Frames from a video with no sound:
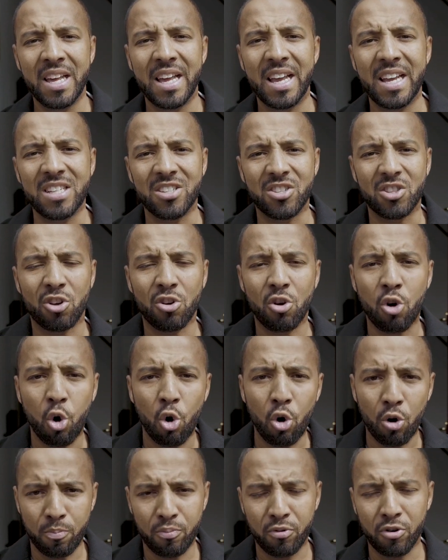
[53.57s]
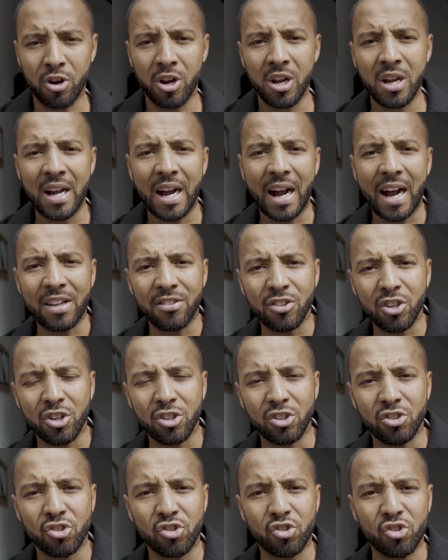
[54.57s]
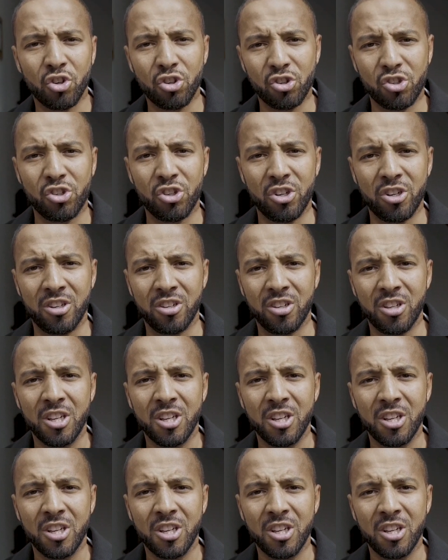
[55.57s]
is the corporate and the construction.